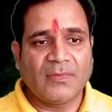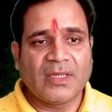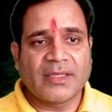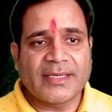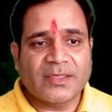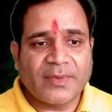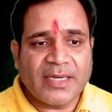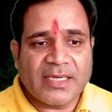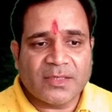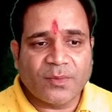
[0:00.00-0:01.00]
This one
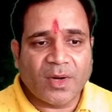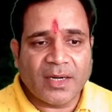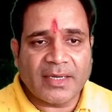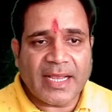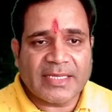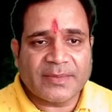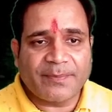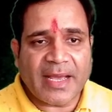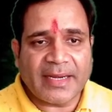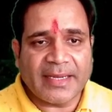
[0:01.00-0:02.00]
is what?
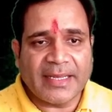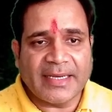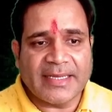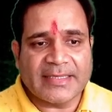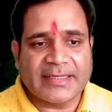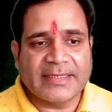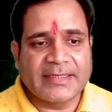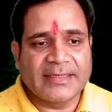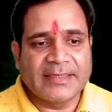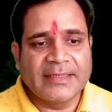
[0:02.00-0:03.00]
Asparagus.
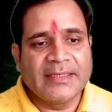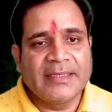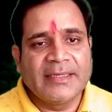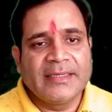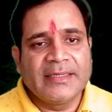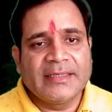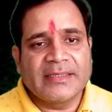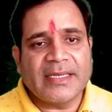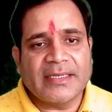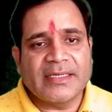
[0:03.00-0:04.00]

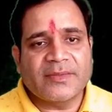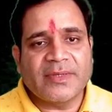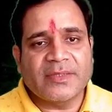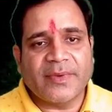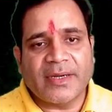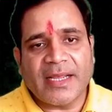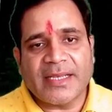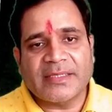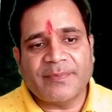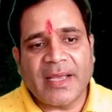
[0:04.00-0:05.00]
See, this one is what?
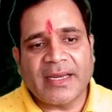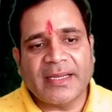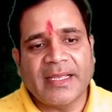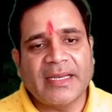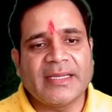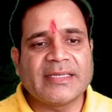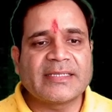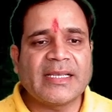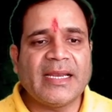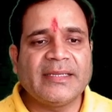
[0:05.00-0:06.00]

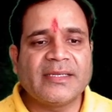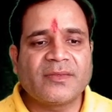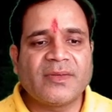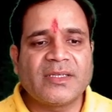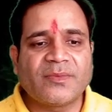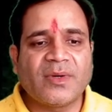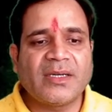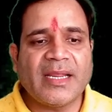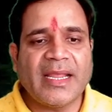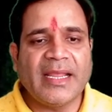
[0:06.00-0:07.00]
Asparagus. And this one is
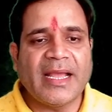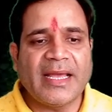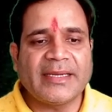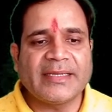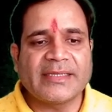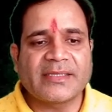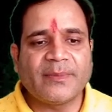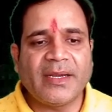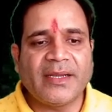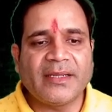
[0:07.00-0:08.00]
what? Agaricus,
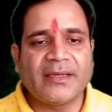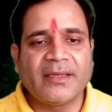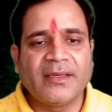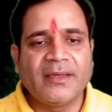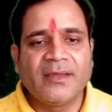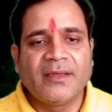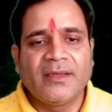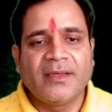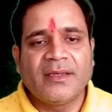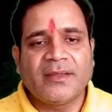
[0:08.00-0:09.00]
my dear.
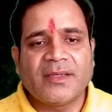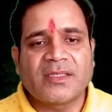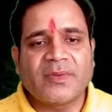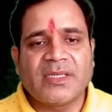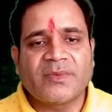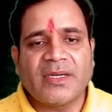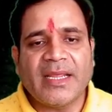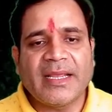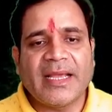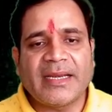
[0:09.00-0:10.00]
This one is what?
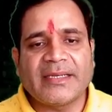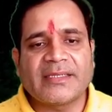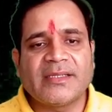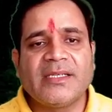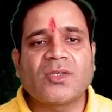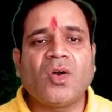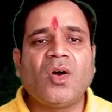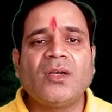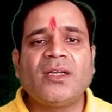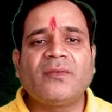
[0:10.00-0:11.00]
Agaricus. These
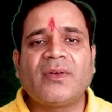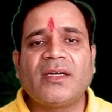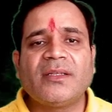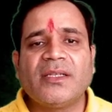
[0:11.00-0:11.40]
all are what?